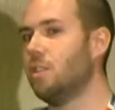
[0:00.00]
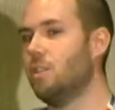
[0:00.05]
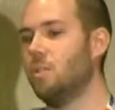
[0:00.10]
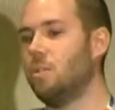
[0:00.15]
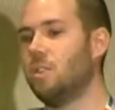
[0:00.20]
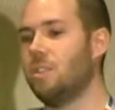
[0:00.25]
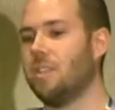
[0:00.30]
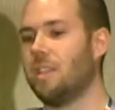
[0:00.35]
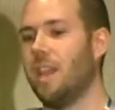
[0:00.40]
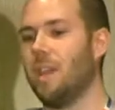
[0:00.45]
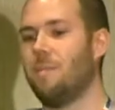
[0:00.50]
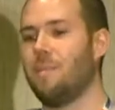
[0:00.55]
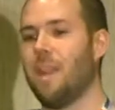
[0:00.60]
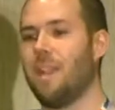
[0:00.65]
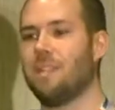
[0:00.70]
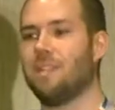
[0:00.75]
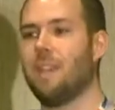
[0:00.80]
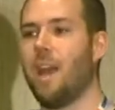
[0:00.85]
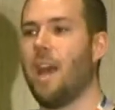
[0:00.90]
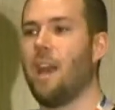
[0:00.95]
You just type
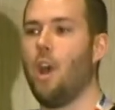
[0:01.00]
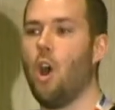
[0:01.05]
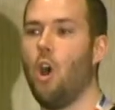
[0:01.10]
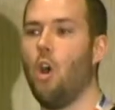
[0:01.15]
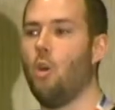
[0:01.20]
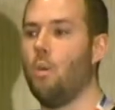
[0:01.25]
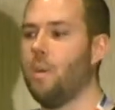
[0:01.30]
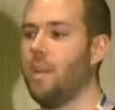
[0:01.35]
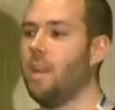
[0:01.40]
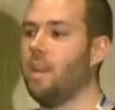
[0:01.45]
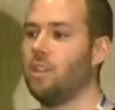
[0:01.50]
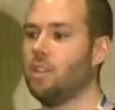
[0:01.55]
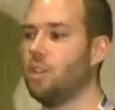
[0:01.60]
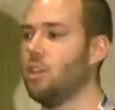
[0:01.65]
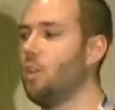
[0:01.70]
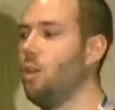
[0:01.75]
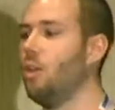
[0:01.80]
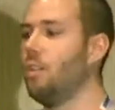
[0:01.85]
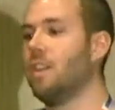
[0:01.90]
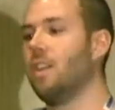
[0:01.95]
netstat home, and that'll show
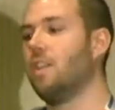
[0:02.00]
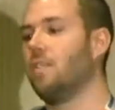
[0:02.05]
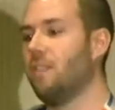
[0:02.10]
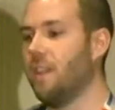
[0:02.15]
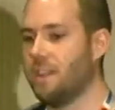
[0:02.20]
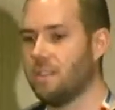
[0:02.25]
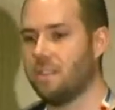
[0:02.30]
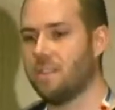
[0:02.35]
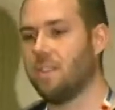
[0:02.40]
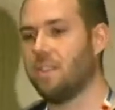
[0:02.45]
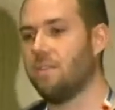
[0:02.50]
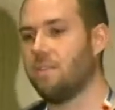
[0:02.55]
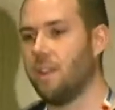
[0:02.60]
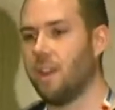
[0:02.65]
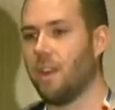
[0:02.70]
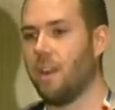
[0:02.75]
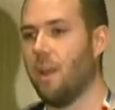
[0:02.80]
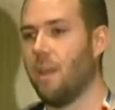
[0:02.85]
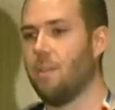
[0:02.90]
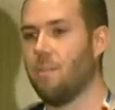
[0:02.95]
you all the interfaces
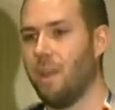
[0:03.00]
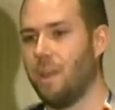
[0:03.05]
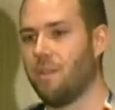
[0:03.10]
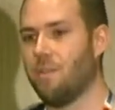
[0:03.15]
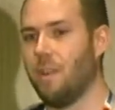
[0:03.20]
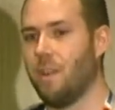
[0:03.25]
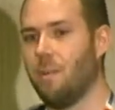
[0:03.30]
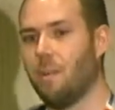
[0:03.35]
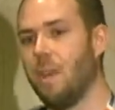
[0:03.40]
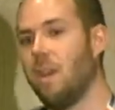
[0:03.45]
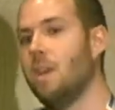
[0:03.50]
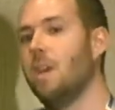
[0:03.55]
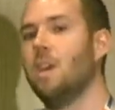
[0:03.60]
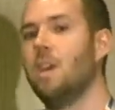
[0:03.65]
configured on the mainframe,